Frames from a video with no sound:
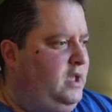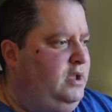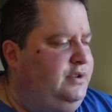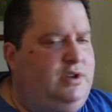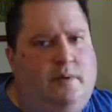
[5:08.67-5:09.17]

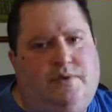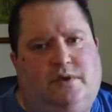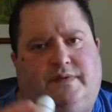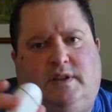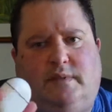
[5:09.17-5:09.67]
In terms
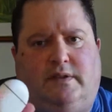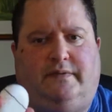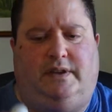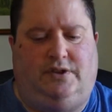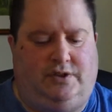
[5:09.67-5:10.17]
of some other
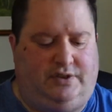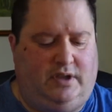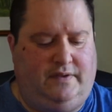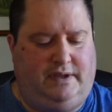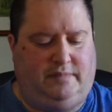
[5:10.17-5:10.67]
features,
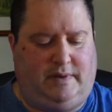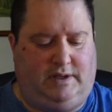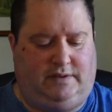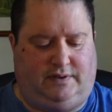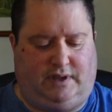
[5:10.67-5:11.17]
these
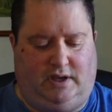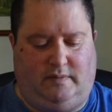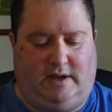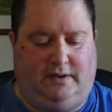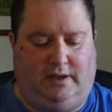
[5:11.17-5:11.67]
buds, if I take them
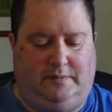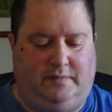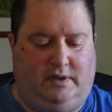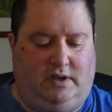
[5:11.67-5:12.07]
out again,